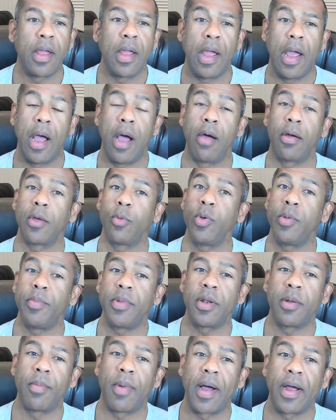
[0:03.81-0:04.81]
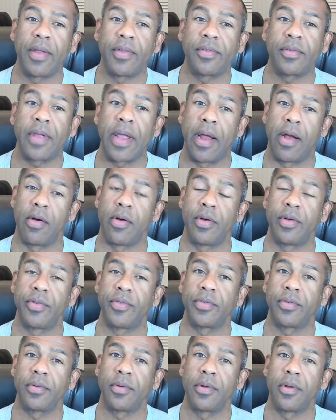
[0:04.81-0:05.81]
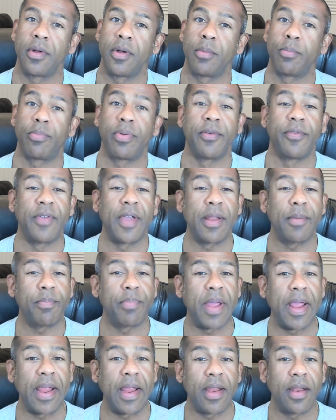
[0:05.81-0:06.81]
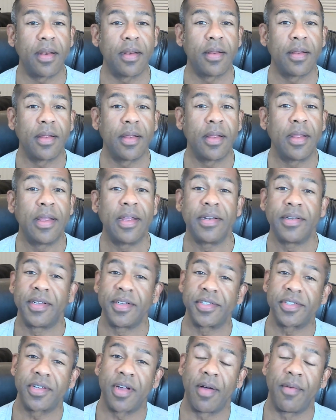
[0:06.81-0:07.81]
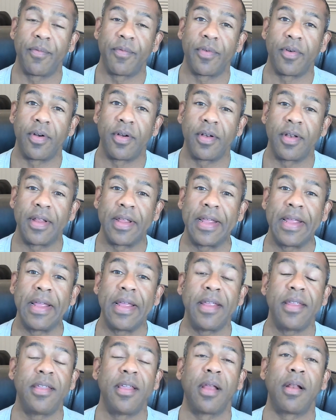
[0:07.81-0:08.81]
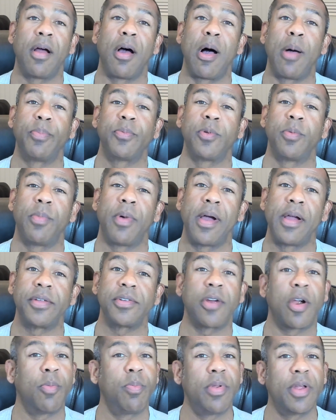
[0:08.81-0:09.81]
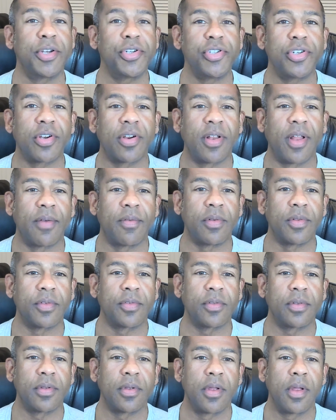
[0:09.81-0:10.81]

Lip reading: How can we minimize errors, prevent pain, discomfort, yet optimize our blood sugar levels?